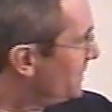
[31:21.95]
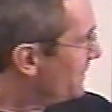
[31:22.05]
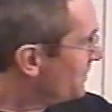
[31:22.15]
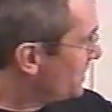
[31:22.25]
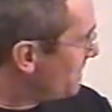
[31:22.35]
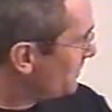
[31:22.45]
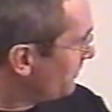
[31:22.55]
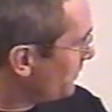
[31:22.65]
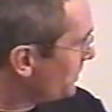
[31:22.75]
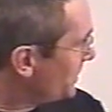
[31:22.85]
chapter
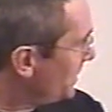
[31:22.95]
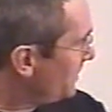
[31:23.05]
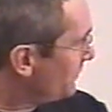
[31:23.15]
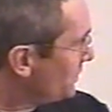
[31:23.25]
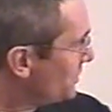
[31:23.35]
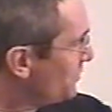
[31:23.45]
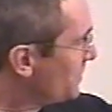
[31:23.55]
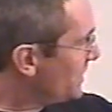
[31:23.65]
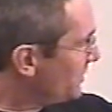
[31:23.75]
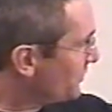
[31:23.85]
14, verse
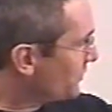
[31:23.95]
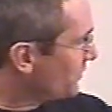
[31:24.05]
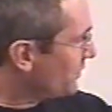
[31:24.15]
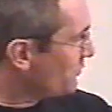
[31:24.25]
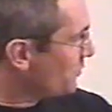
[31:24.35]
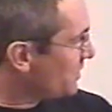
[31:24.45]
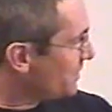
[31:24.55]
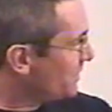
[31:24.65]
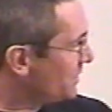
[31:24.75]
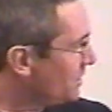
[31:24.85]
28 through 31,
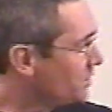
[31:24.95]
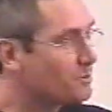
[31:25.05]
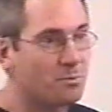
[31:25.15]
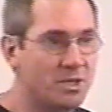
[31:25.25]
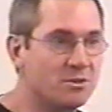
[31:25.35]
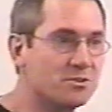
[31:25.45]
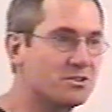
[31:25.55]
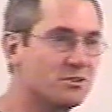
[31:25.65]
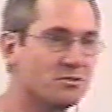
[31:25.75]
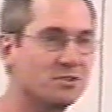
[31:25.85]
Peter is the
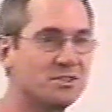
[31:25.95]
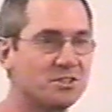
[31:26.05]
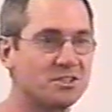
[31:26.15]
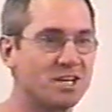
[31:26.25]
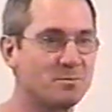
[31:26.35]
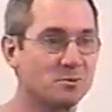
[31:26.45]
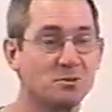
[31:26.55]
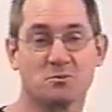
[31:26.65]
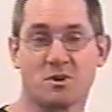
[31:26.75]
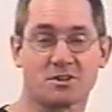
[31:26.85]
only disciple who
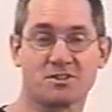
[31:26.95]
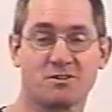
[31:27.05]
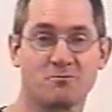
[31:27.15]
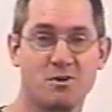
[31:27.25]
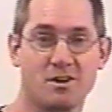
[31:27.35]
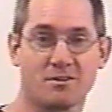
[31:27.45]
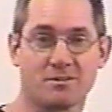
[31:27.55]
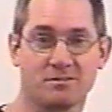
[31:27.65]
walks on water.